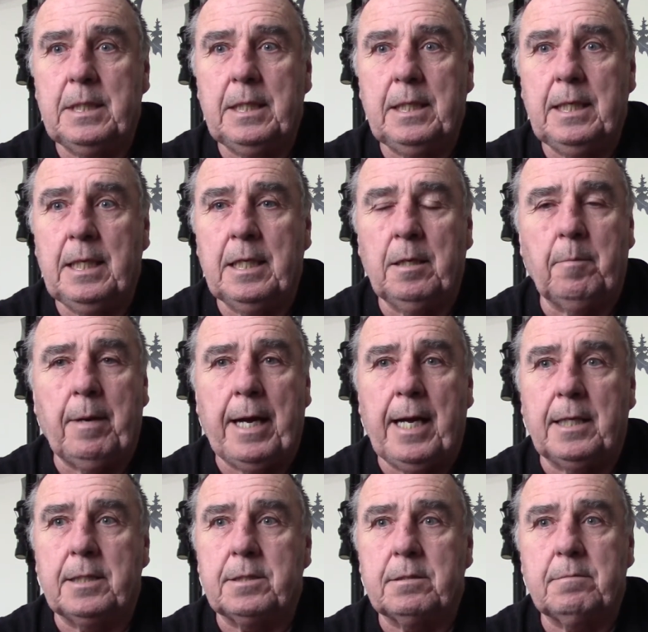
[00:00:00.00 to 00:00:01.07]
in the
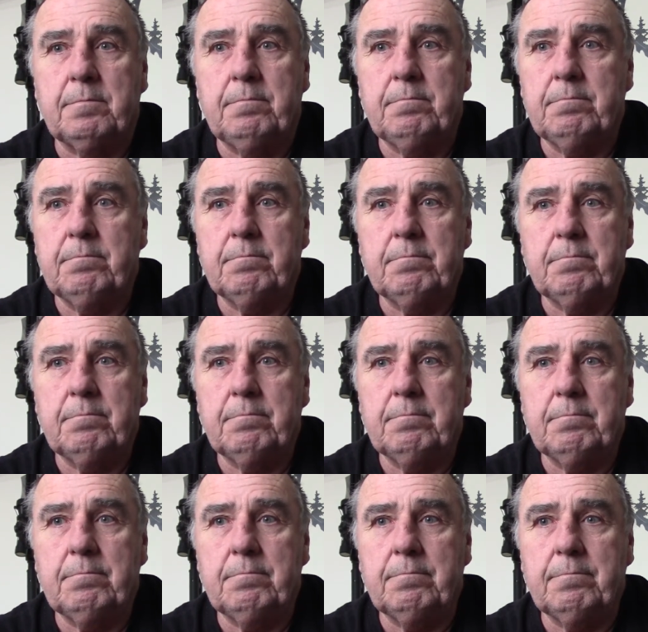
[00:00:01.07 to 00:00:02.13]
past
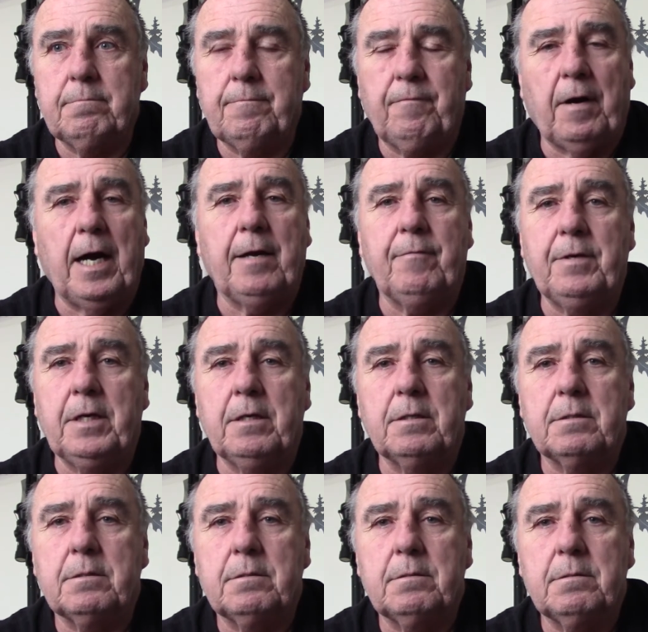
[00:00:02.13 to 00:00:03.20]
5
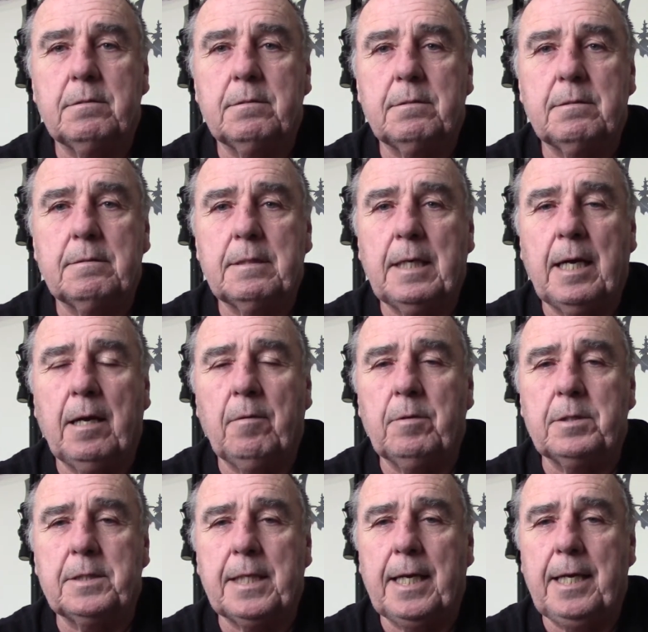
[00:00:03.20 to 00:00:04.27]
years, I
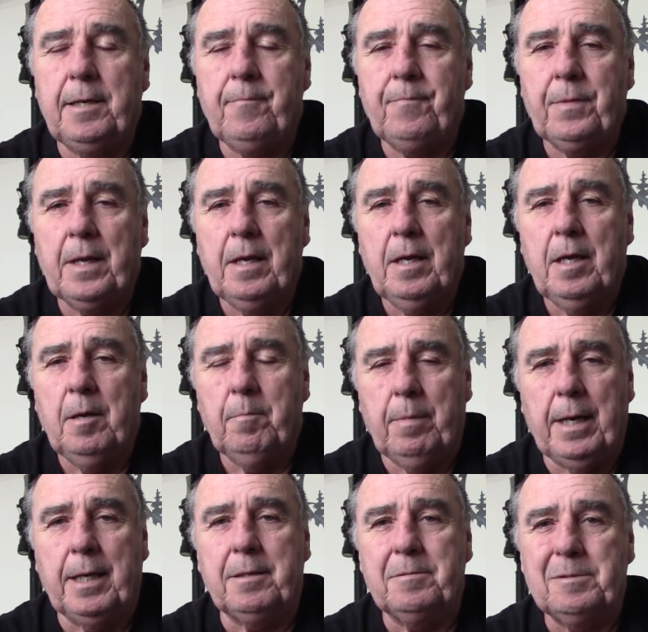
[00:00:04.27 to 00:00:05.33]
would say,
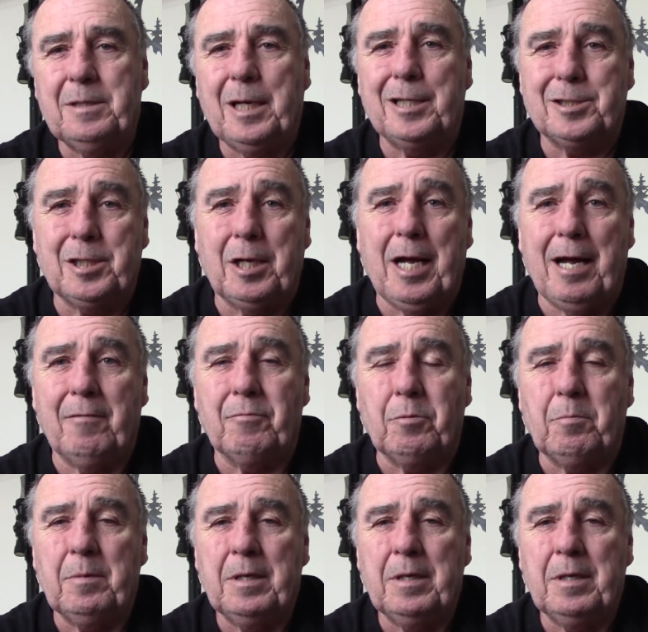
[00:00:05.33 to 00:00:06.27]
but I still have them.